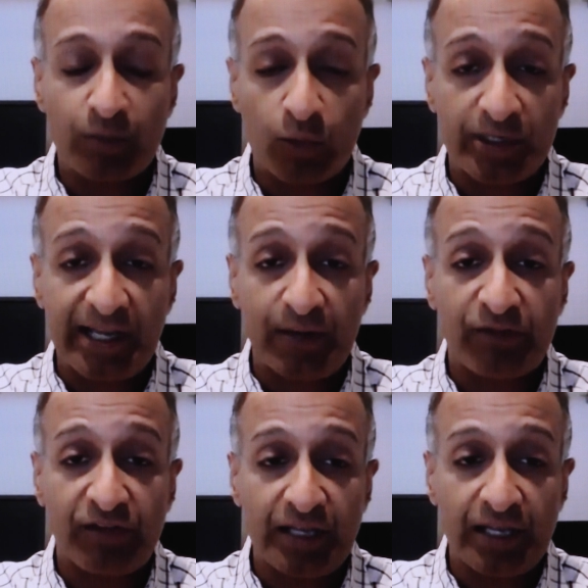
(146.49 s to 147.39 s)
We're now
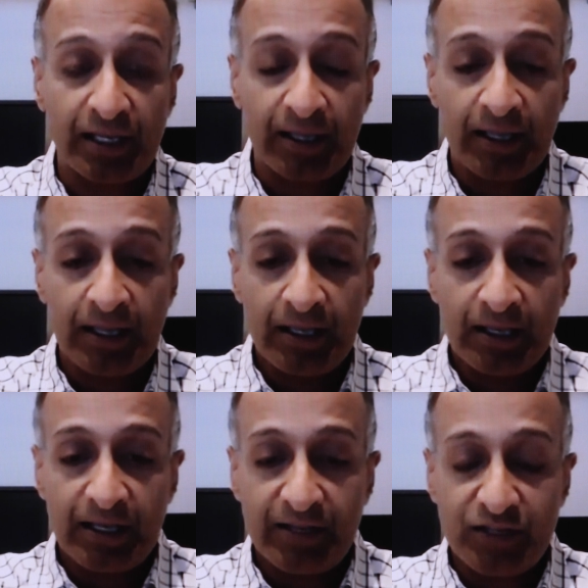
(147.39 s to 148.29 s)
seeing uh,